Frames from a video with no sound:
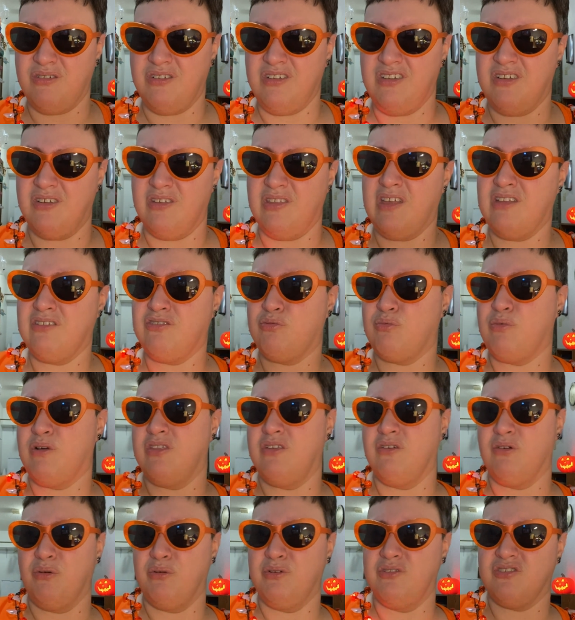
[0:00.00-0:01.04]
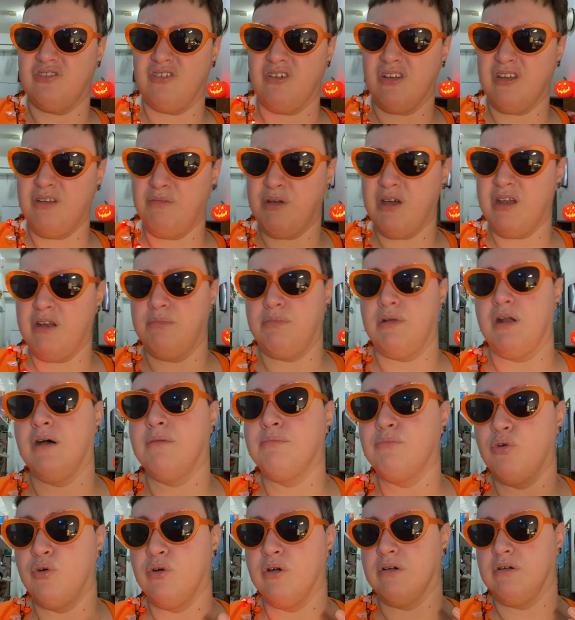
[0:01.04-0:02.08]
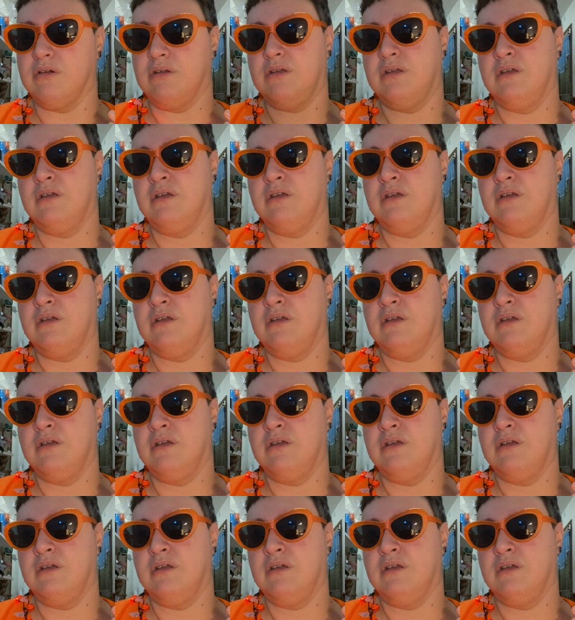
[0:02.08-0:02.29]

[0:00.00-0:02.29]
you know, that's why they're always talking about it. But I'm more